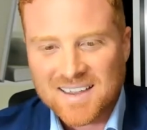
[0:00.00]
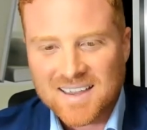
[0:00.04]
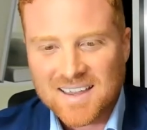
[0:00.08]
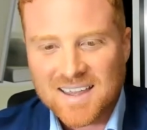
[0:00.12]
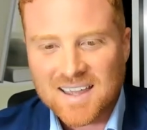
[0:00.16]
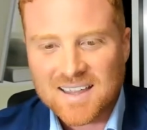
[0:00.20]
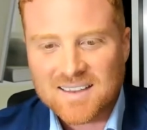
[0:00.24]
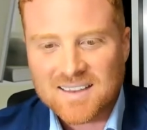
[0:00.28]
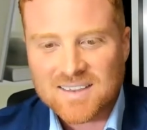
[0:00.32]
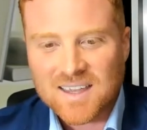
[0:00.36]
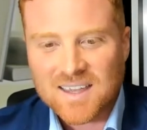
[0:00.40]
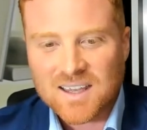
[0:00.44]

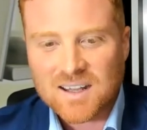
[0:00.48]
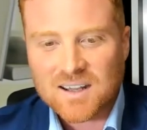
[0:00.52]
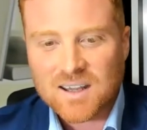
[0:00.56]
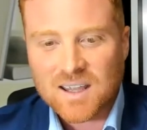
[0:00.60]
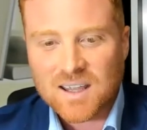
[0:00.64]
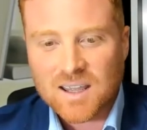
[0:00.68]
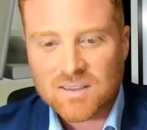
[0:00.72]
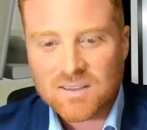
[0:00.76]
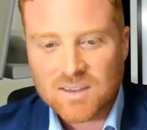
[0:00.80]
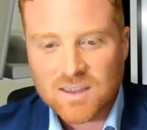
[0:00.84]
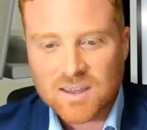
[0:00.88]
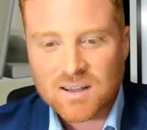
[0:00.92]
and then
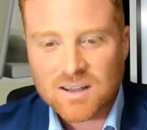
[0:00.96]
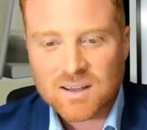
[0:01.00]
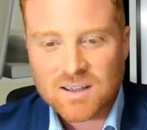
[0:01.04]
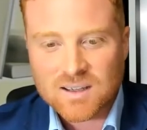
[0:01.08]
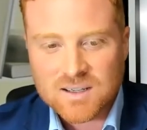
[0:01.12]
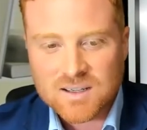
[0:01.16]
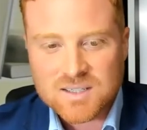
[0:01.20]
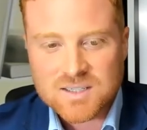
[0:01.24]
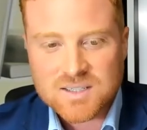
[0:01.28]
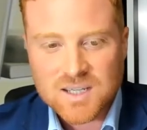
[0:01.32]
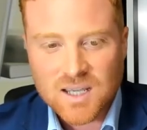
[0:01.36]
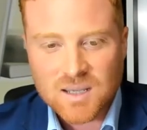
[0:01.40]
and then
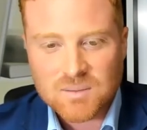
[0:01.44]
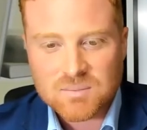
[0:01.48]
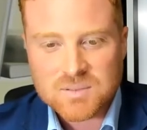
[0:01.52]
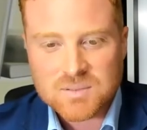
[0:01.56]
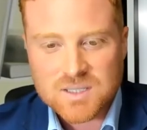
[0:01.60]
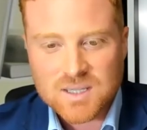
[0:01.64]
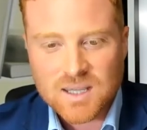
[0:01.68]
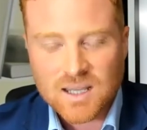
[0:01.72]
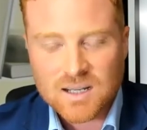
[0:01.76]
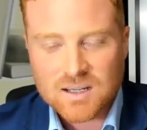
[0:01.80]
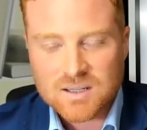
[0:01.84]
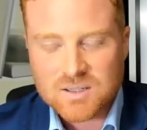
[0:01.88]

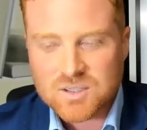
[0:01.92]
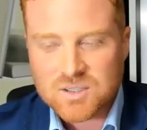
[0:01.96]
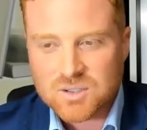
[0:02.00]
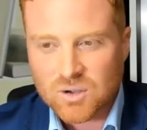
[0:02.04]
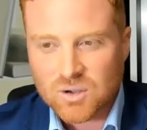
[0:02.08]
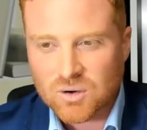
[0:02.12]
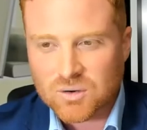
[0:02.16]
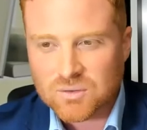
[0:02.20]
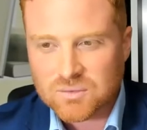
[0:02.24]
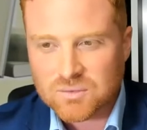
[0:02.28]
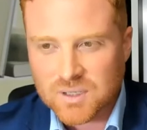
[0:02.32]
accept that it's not